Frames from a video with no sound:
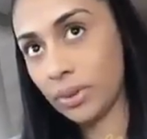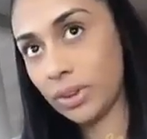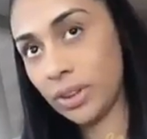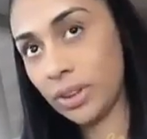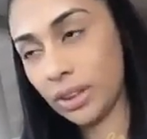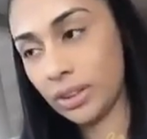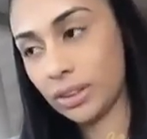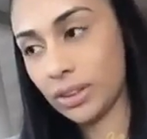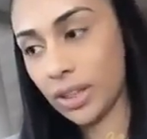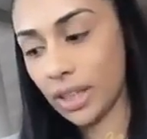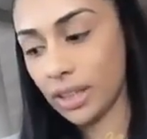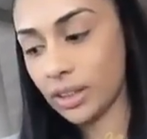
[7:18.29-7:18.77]

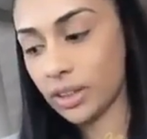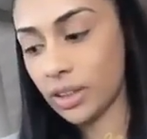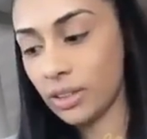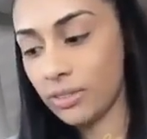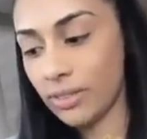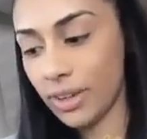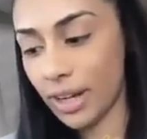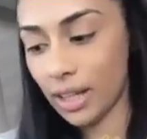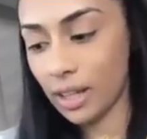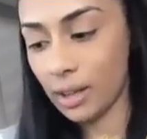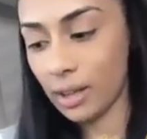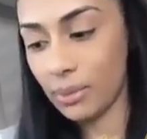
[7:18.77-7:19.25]
She takes
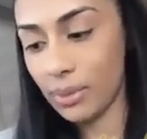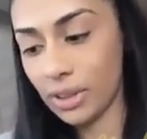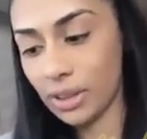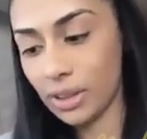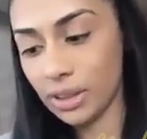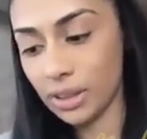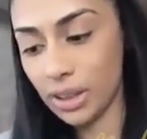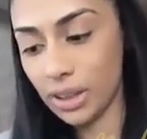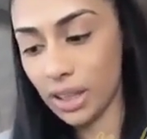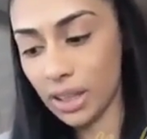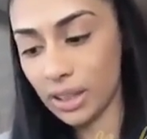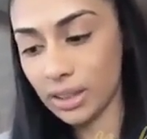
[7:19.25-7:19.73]
her
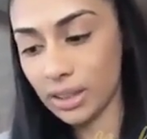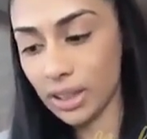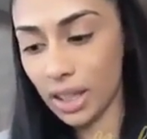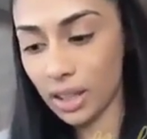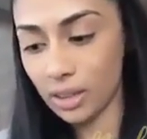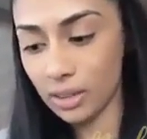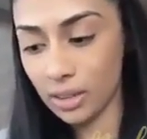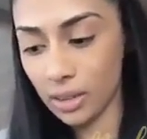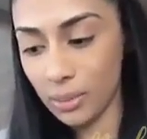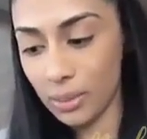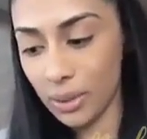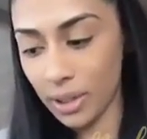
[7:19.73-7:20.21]
vitamins. She has
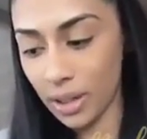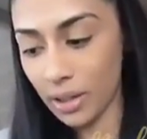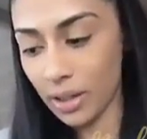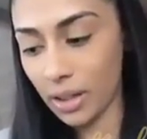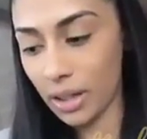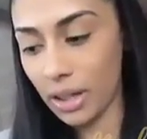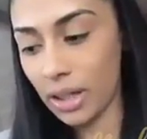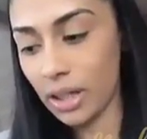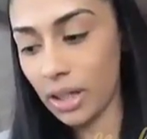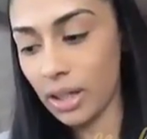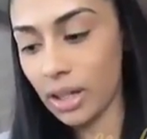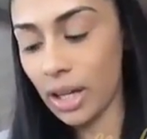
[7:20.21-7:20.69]

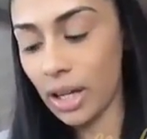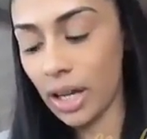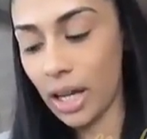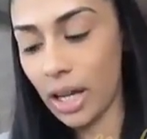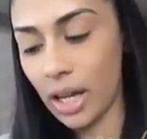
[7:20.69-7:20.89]
elderberry,